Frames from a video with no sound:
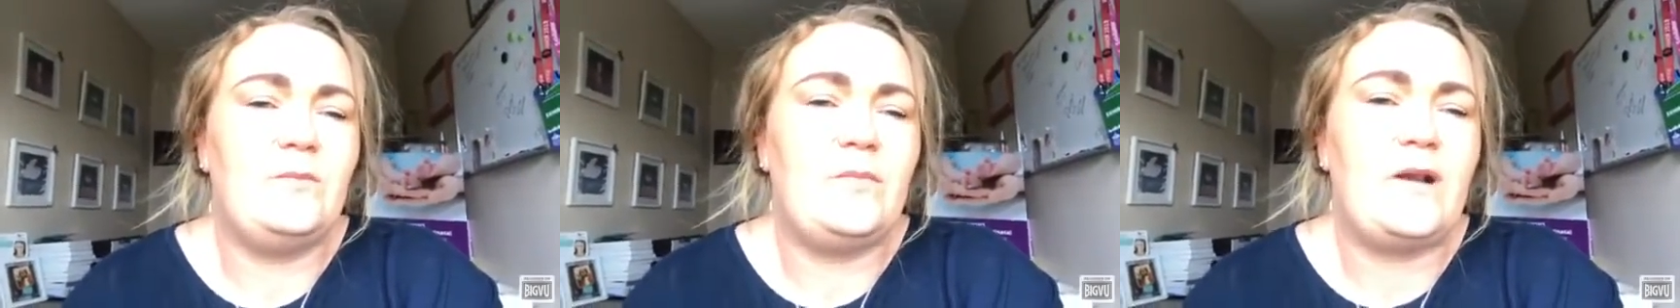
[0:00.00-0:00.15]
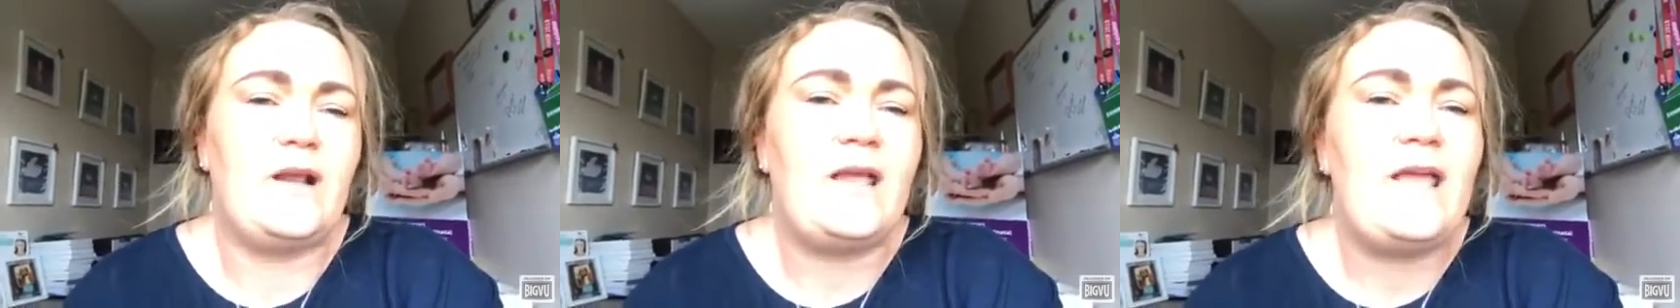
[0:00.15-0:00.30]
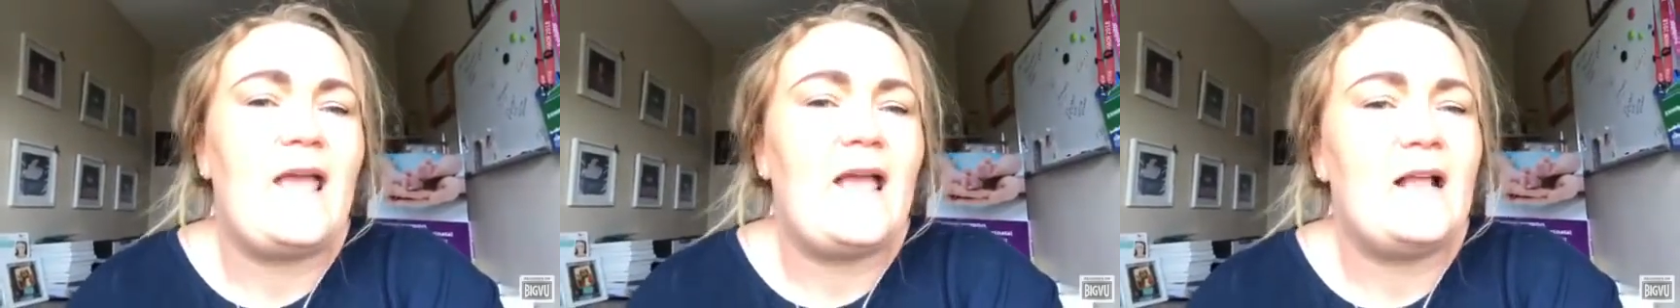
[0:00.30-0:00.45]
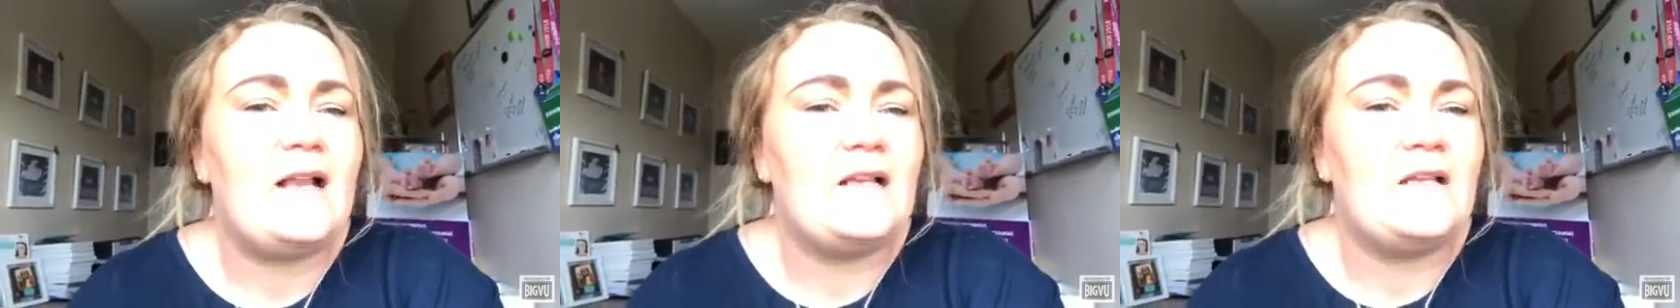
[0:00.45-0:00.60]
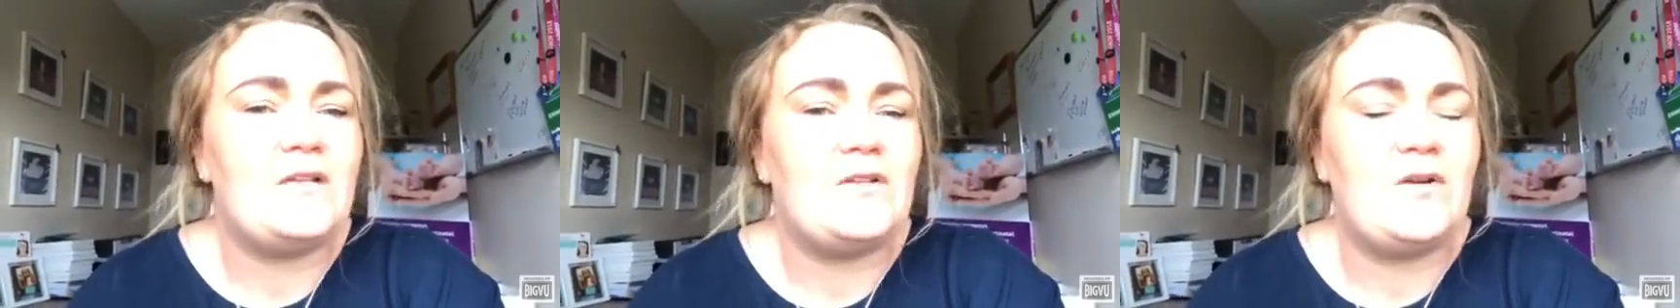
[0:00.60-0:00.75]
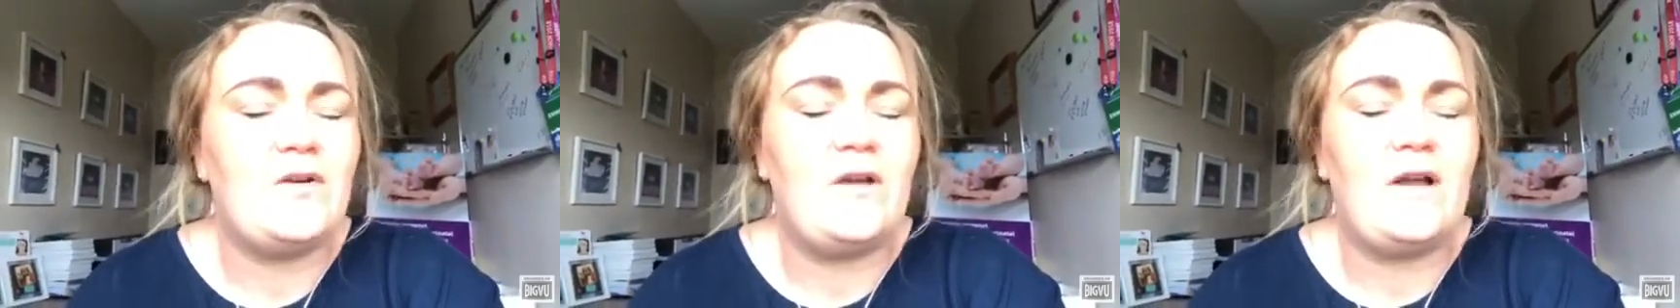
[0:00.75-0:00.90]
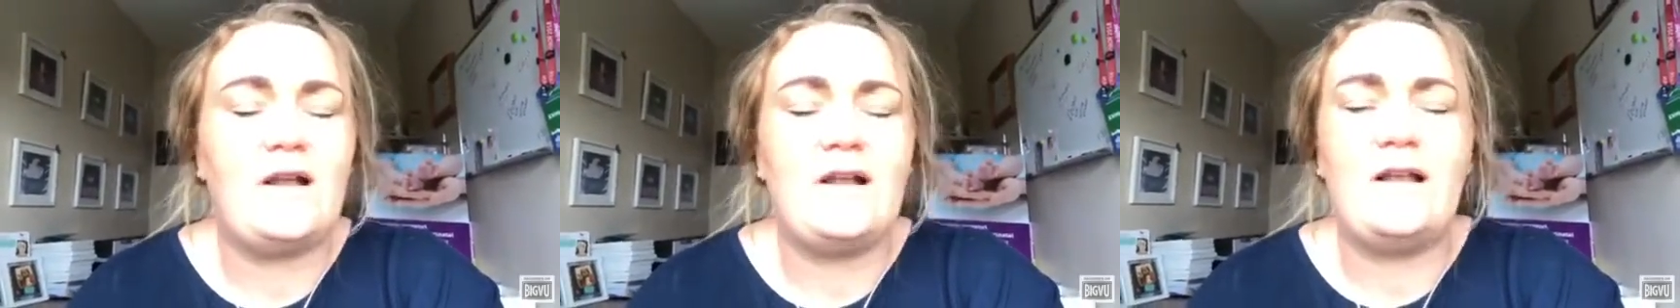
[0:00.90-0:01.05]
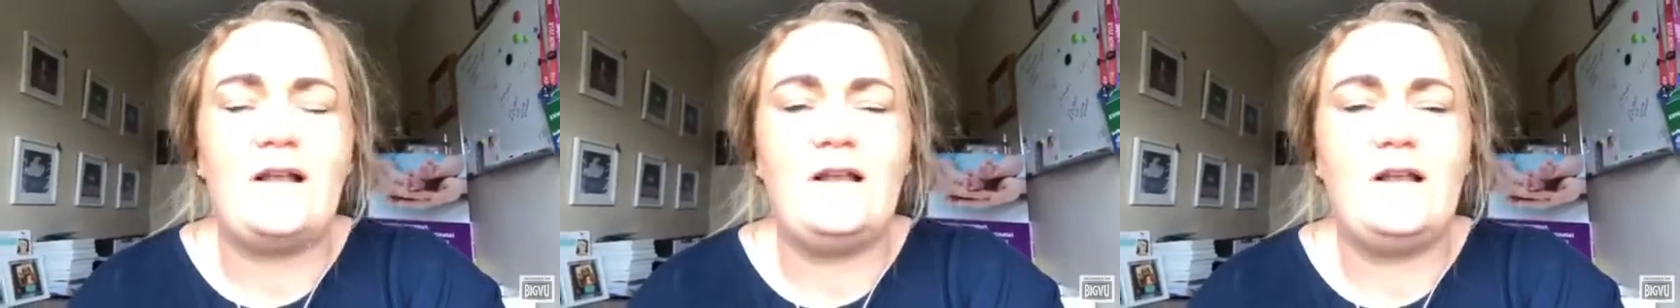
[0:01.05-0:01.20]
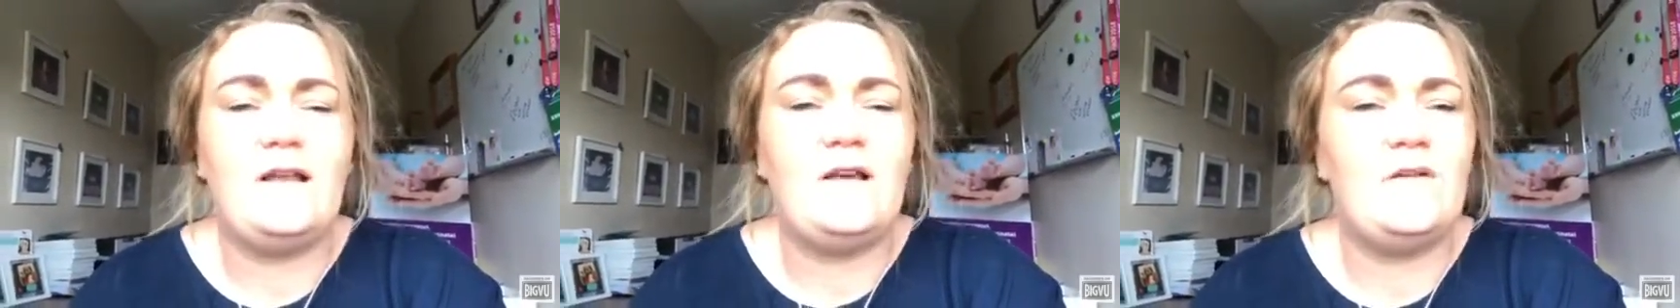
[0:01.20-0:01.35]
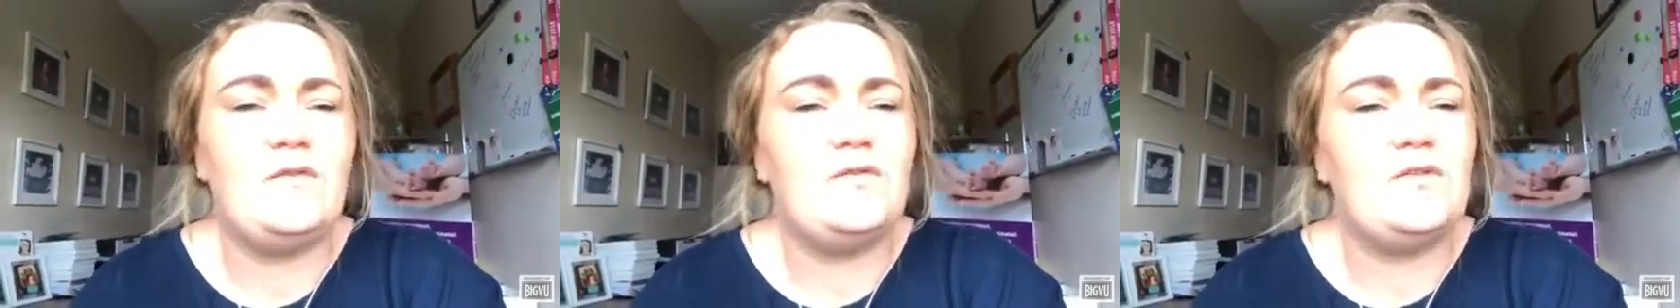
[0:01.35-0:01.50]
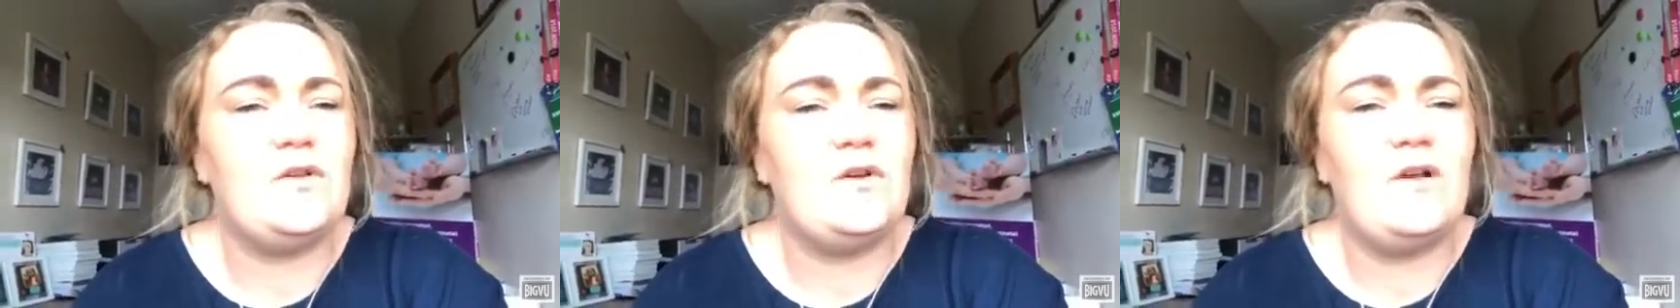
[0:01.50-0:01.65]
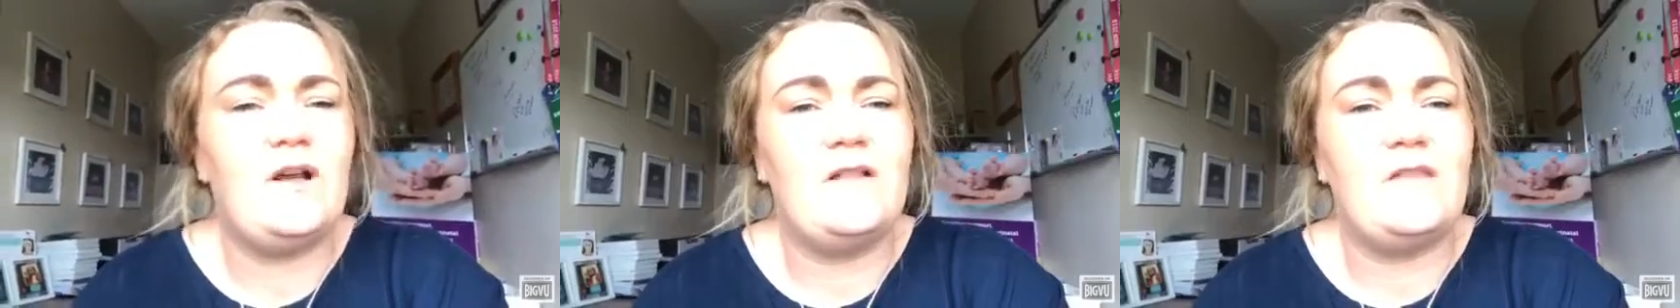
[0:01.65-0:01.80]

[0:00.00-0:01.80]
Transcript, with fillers: but I held her and I loved her,